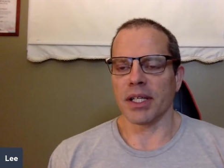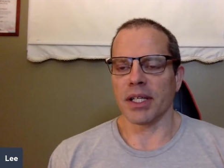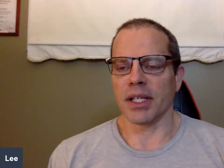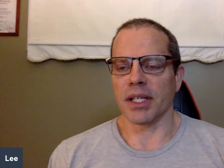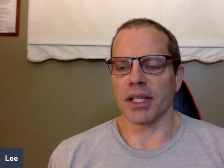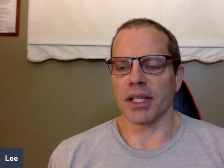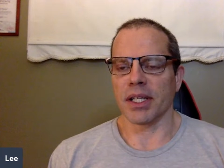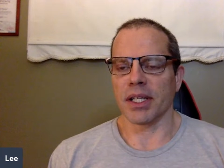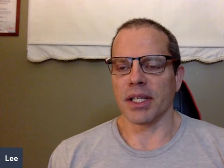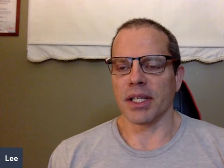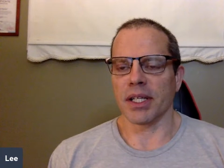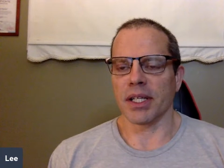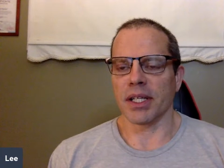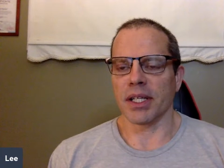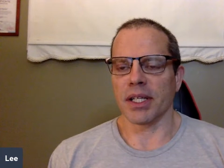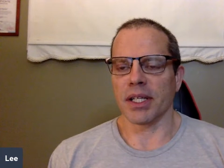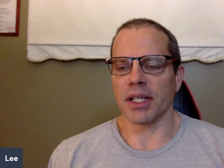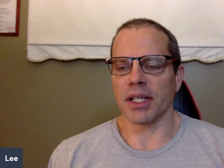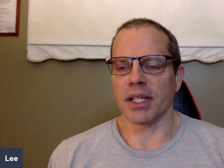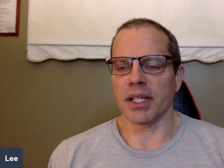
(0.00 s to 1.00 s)
Like getting
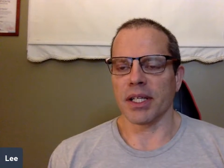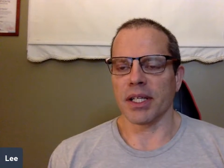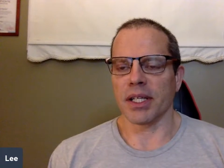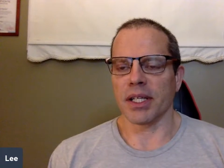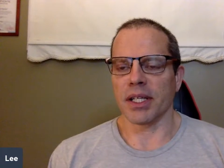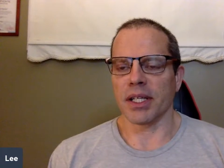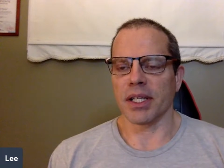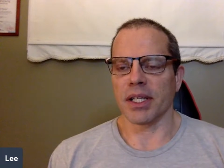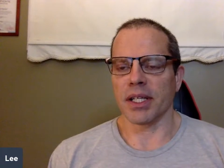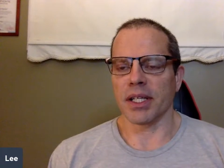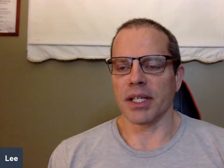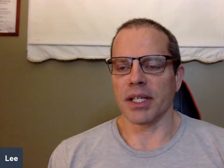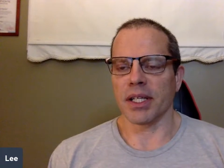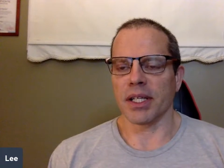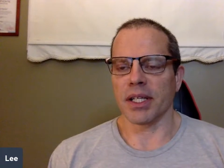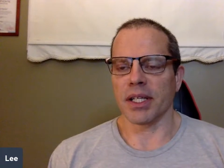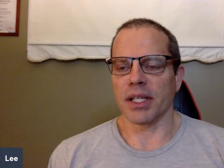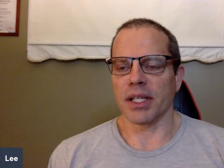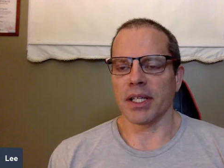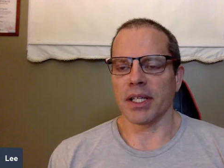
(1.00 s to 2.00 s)
it done regardless
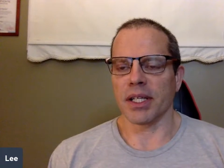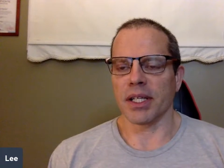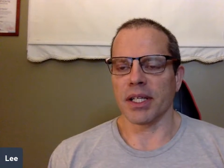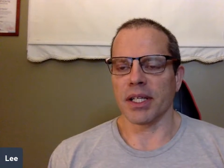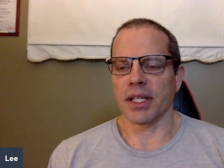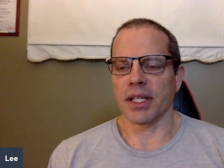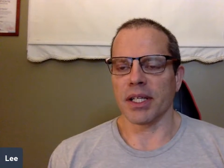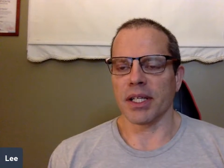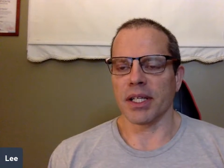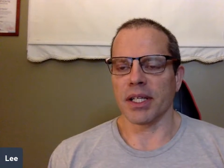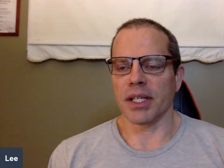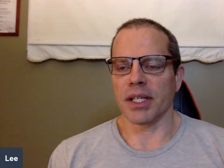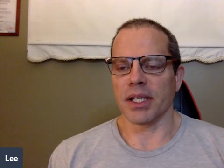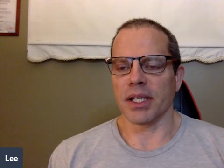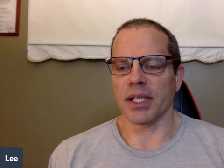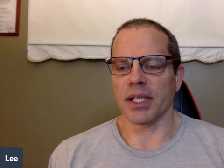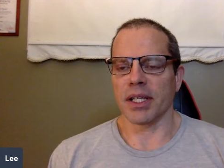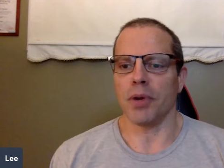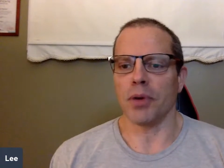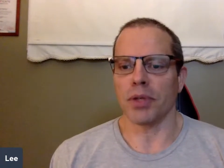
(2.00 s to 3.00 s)
whether it's morning, noon, or night.
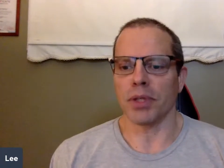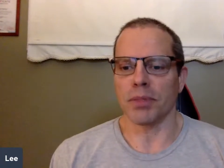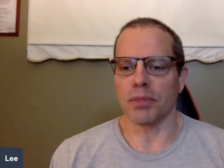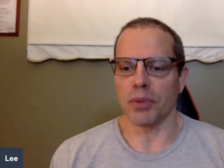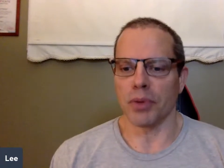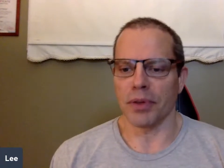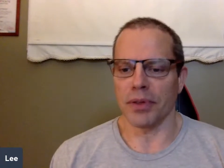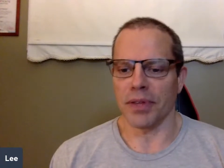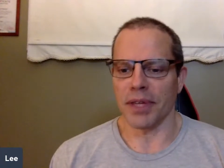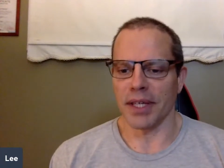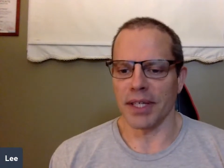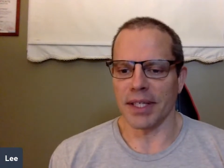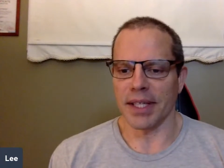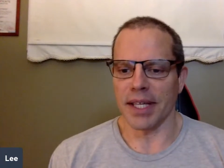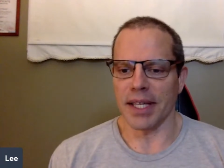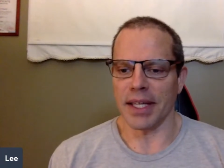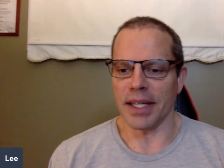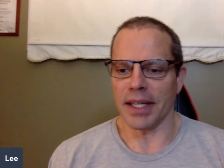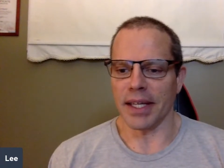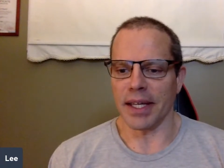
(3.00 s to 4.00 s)
The most important thing is
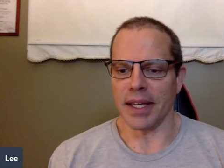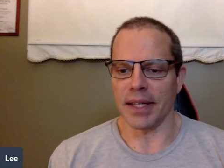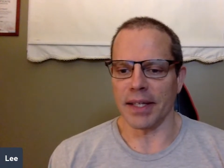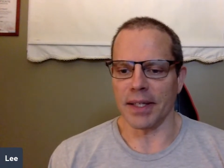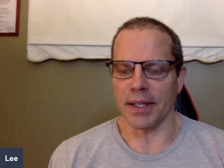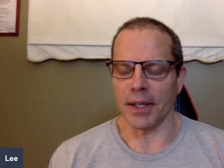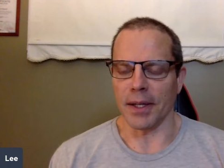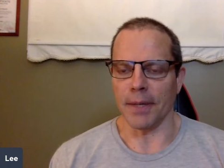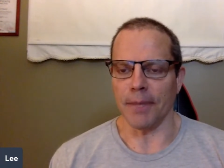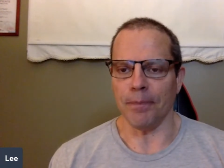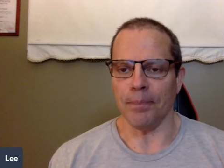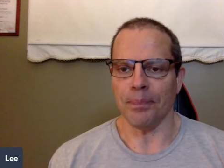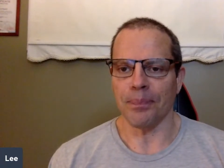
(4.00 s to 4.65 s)
that you get it done.